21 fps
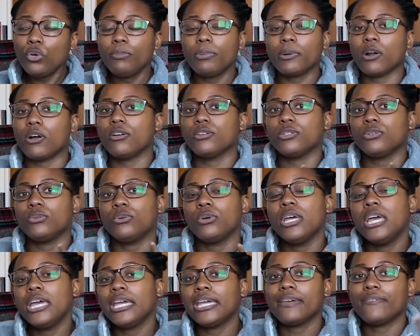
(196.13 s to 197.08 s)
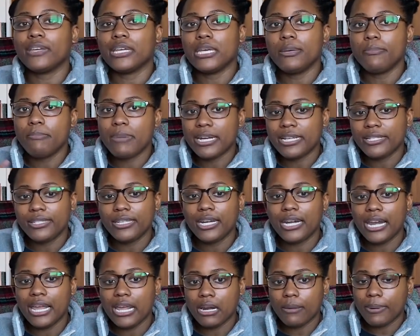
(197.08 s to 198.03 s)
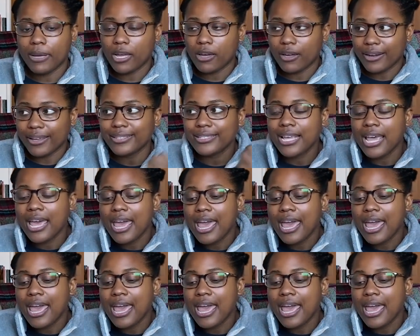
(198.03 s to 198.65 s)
but also giving him medicine and antibiotics.